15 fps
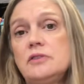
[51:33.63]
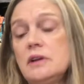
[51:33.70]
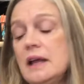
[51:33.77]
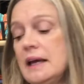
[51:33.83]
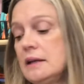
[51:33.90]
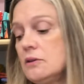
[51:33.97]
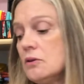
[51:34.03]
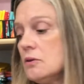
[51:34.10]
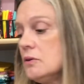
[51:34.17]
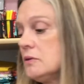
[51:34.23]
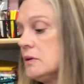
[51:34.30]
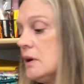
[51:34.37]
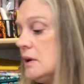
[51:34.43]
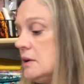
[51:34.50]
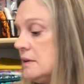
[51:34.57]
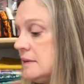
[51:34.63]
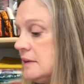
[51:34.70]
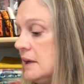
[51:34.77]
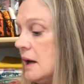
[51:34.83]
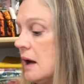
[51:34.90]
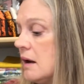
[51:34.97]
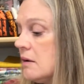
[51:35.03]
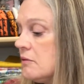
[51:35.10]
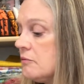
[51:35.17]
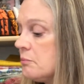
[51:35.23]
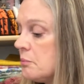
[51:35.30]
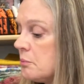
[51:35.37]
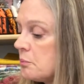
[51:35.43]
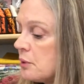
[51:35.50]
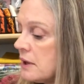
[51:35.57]
like those and you see
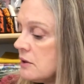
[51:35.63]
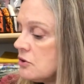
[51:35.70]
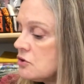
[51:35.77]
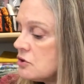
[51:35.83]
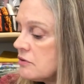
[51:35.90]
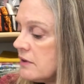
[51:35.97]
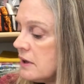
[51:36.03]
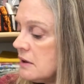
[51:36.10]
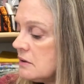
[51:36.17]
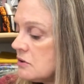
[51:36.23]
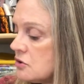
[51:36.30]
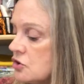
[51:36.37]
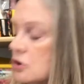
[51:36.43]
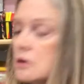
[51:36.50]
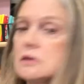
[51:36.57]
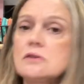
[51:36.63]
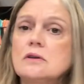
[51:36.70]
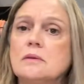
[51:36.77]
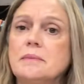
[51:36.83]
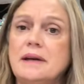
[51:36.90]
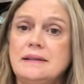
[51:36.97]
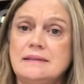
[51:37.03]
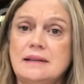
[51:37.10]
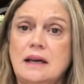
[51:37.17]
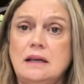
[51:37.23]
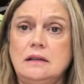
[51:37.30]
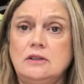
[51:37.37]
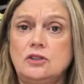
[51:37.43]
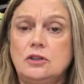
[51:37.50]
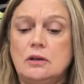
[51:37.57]
Brenda Gervais charts on my
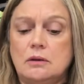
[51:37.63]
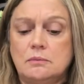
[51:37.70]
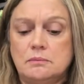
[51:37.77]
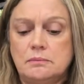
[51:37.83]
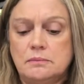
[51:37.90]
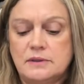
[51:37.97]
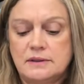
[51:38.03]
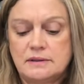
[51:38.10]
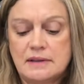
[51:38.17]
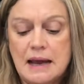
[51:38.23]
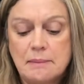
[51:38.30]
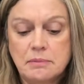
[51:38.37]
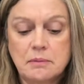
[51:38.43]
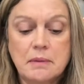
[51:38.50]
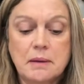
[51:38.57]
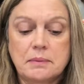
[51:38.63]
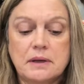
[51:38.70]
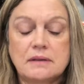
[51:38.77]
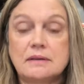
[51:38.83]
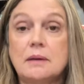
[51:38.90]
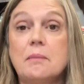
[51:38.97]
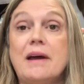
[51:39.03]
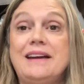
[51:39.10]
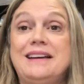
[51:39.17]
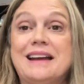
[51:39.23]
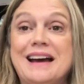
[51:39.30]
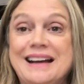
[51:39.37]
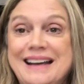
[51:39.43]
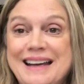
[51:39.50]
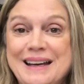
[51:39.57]
site, snap them up because I might
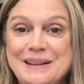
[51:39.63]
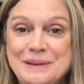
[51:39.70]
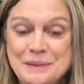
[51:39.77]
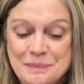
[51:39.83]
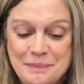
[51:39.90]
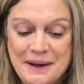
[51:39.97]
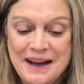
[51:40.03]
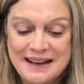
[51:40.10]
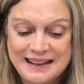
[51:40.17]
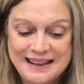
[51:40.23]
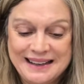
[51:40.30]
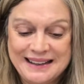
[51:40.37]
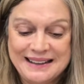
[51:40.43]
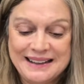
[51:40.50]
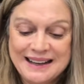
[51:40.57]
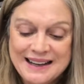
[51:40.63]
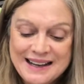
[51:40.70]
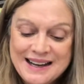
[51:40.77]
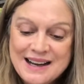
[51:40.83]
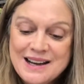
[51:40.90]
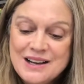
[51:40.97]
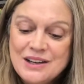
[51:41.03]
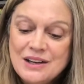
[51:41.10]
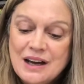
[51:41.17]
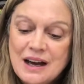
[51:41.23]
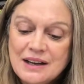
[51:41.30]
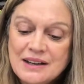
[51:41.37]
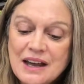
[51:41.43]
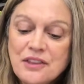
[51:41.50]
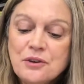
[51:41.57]
not get them back in.
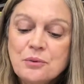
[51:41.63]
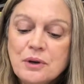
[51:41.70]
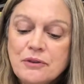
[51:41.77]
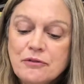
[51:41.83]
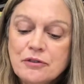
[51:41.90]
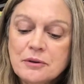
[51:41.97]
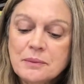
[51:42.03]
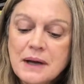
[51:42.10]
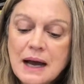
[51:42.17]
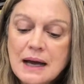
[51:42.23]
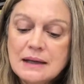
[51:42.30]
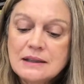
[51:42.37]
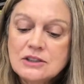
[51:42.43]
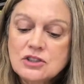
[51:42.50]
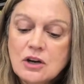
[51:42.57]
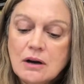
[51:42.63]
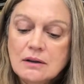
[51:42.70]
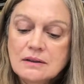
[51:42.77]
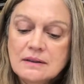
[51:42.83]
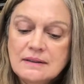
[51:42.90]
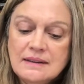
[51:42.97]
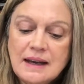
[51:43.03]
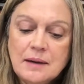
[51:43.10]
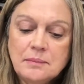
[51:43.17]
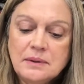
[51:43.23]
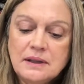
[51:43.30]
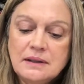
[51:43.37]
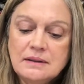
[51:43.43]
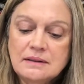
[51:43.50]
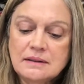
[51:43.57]
Another one from Cottage Garden
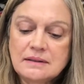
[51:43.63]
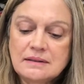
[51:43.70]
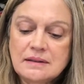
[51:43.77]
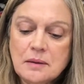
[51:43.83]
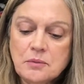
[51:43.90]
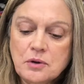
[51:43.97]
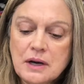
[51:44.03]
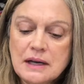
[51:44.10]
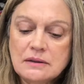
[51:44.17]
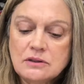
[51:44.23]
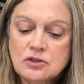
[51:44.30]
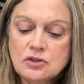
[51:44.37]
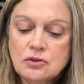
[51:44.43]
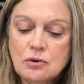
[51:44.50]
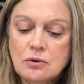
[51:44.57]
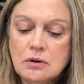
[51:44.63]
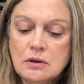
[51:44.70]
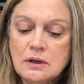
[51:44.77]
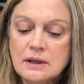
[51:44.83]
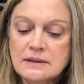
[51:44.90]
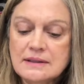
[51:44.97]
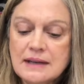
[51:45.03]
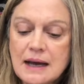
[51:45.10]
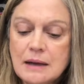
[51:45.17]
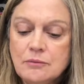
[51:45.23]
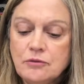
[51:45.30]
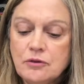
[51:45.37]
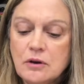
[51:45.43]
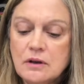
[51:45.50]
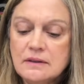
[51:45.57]
Samplings is Summer at the Shore, A Time
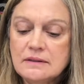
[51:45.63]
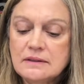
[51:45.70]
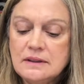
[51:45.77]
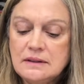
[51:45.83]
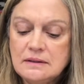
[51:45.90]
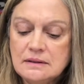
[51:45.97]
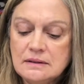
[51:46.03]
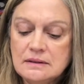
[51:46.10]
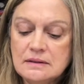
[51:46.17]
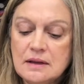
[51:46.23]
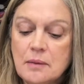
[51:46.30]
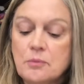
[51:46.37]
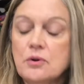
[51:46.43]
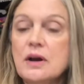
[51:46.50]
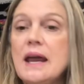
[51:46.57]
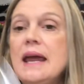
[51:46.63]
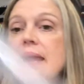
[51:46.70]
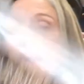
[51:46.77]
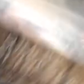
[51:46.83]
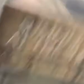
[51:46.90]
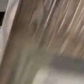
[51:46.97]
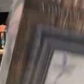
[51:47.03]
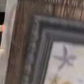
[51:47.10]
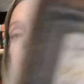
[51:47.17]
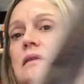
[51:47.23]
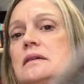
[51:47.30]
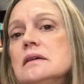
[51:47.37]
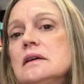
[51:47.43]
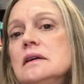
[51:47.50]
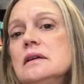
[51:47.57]
for All Seasons, number 8.
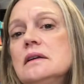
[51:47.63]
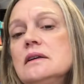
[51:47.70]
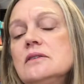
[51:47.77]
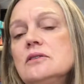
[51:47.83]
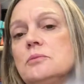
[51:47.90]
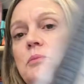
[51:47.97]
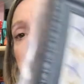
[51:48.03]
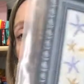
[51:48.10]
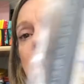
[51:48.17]
This would be